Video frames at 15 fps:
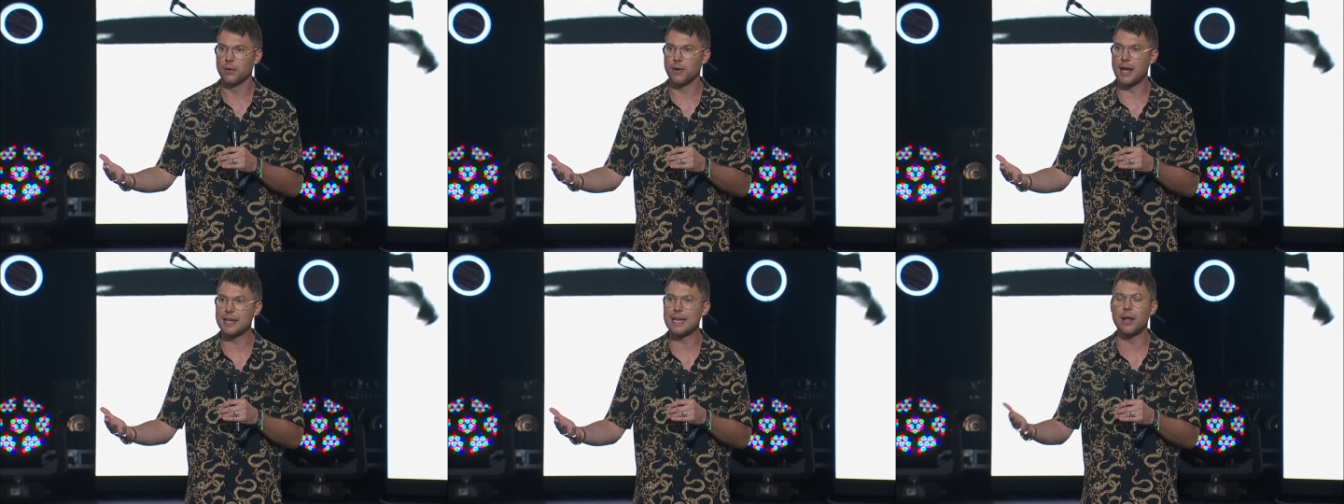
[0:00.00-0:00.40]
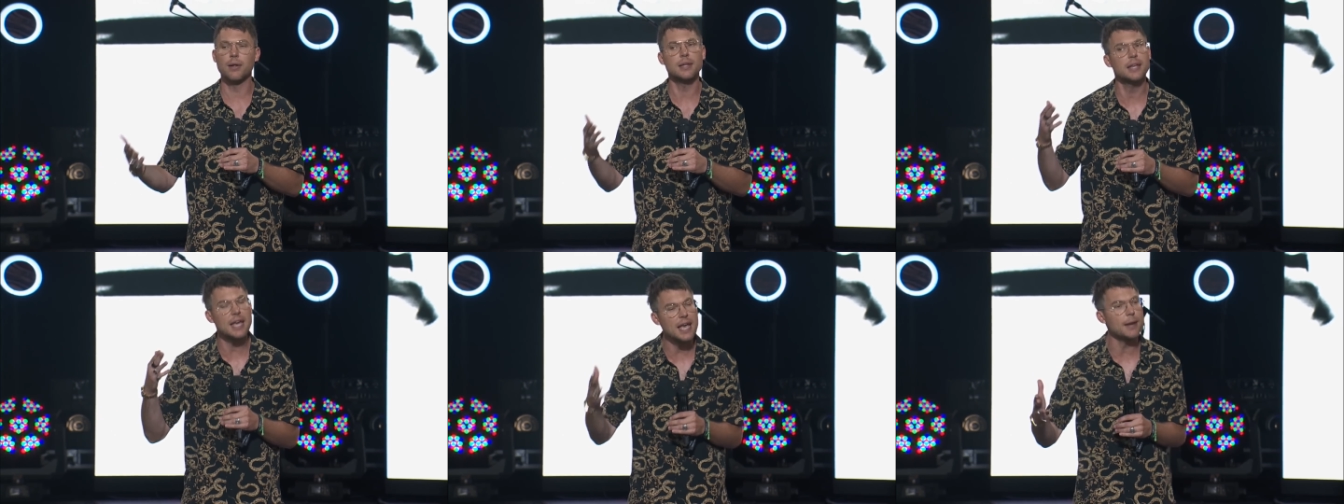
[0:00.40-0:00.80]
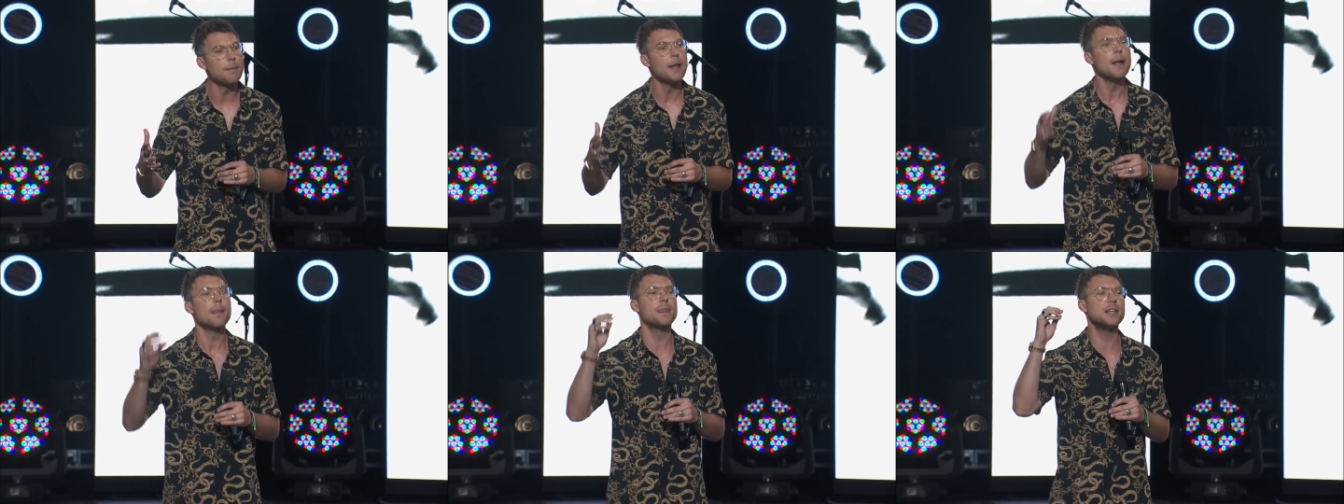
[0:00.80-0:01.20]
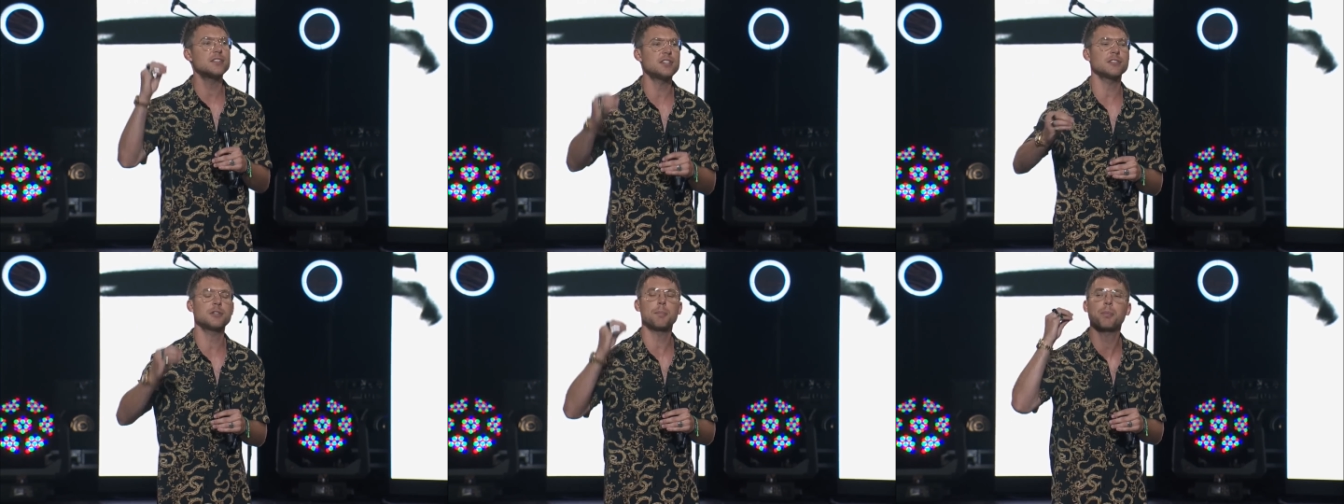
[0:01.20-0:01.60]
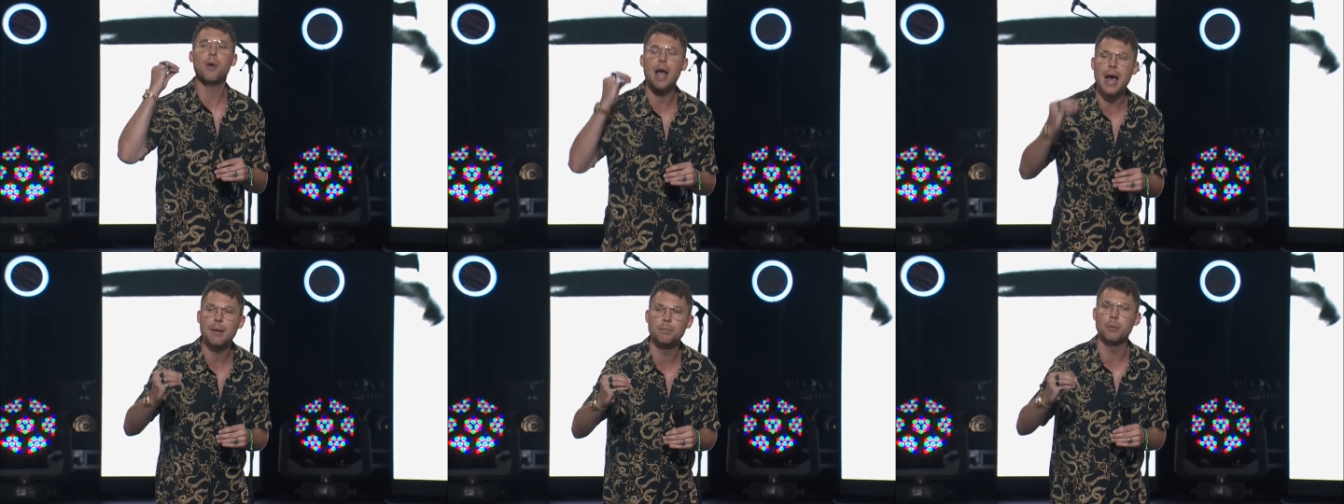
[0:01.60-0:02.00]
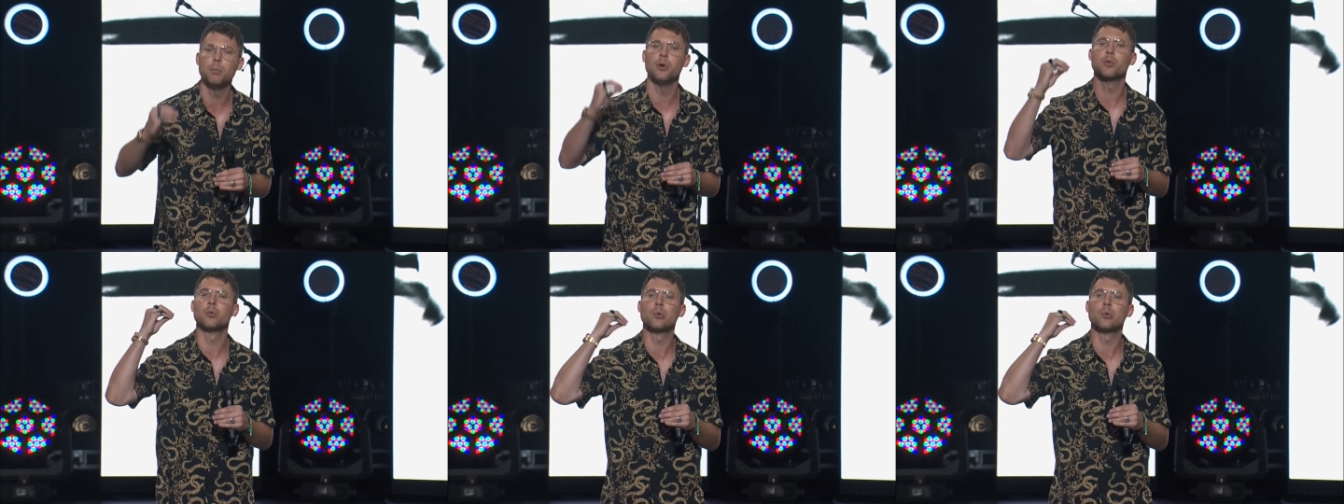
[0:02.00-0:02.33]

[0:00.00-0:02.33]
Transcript: Right now, again, this is the problem with